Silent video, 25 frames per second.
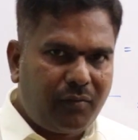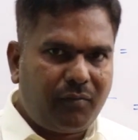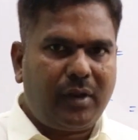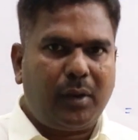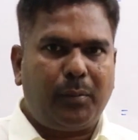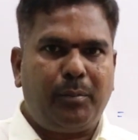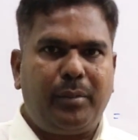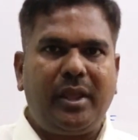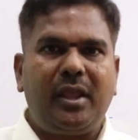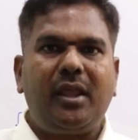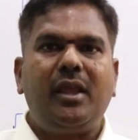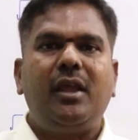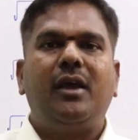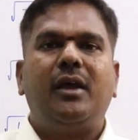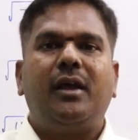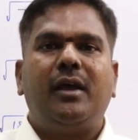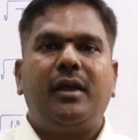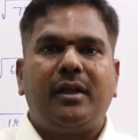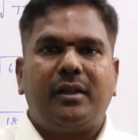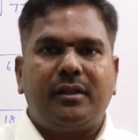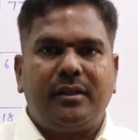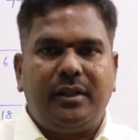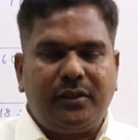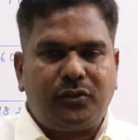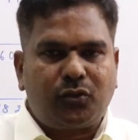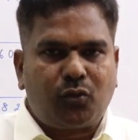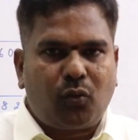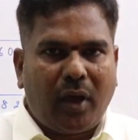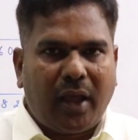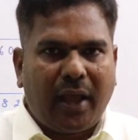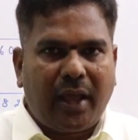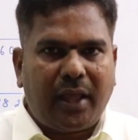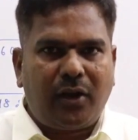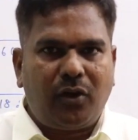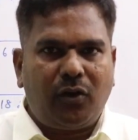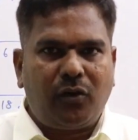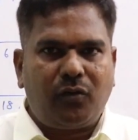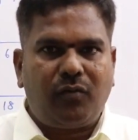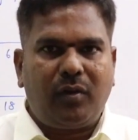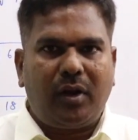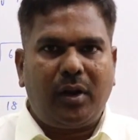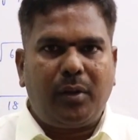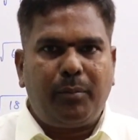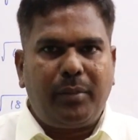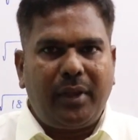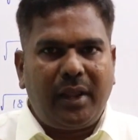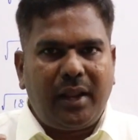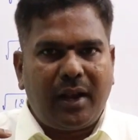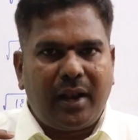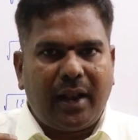will be, the square root will
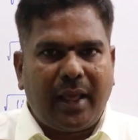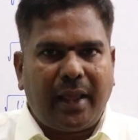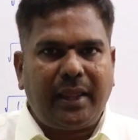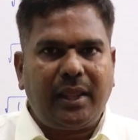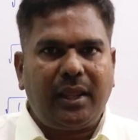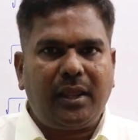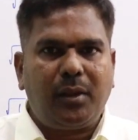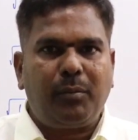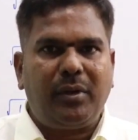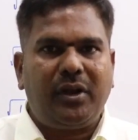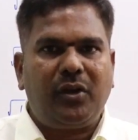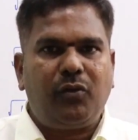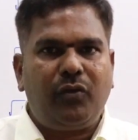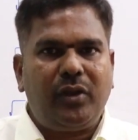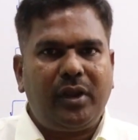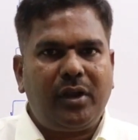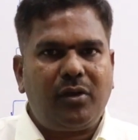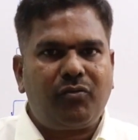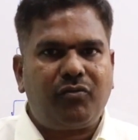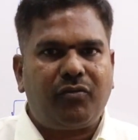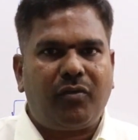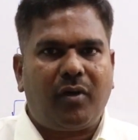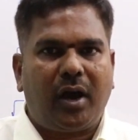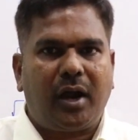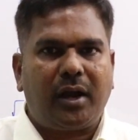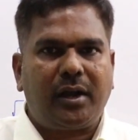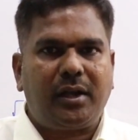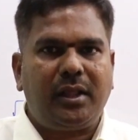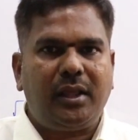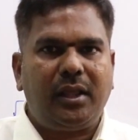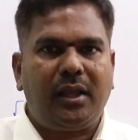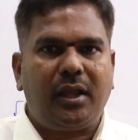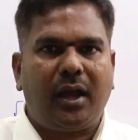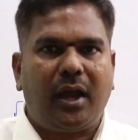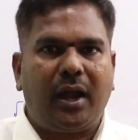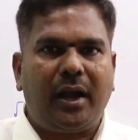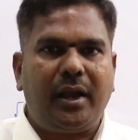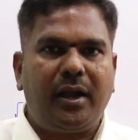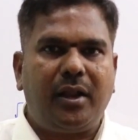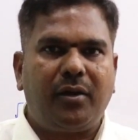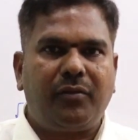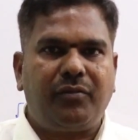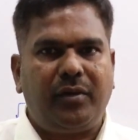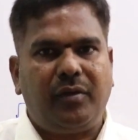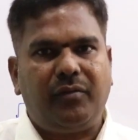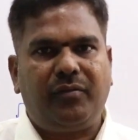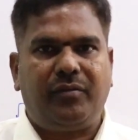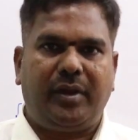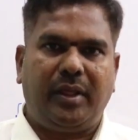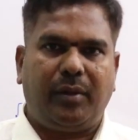be lying between 40 and
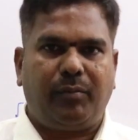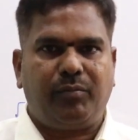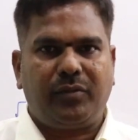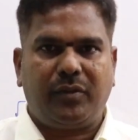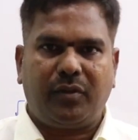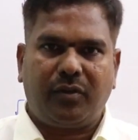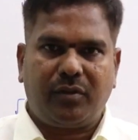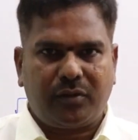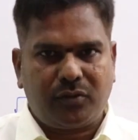50.